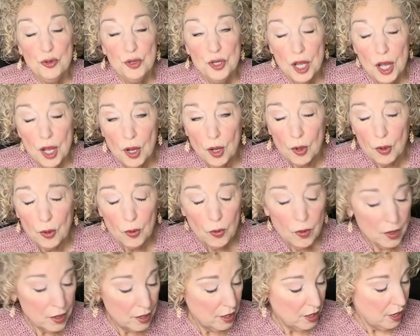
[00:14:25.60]

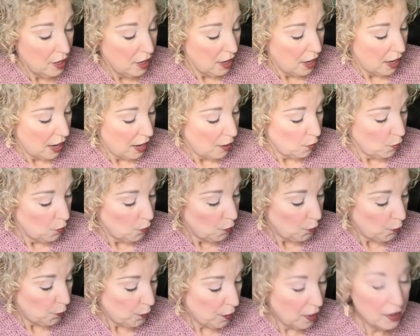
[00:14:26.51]
know,
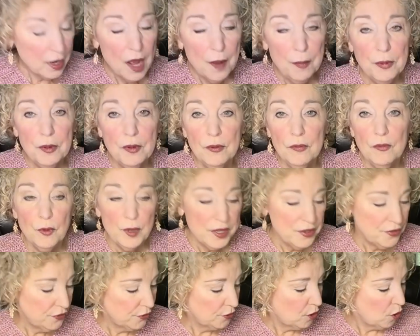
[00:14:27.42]
a couple of
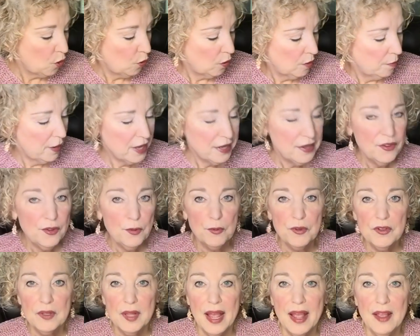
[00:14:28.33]
weeks ago, or I guess it
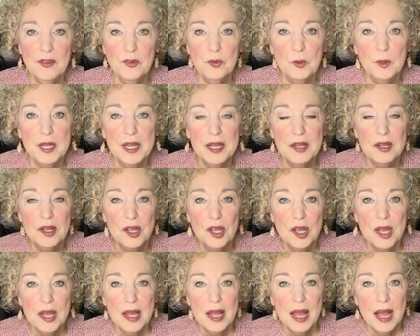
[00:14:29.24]
was last week,
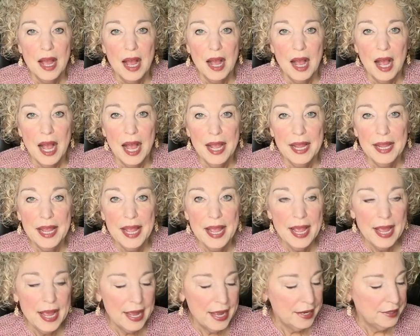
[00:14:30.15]
I
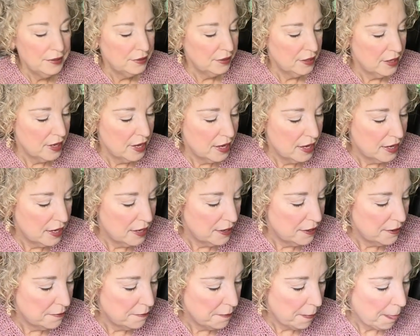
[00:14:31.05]
had
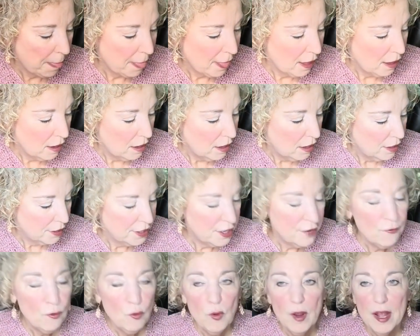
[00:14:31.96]
a
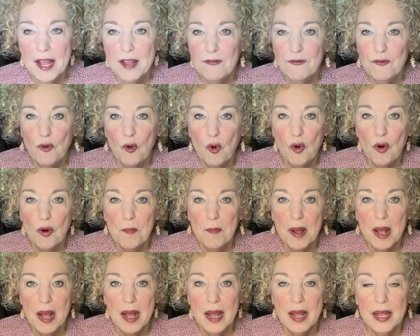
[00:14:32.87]
giveaway for
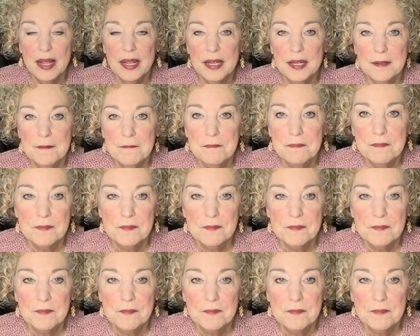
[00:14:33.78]
my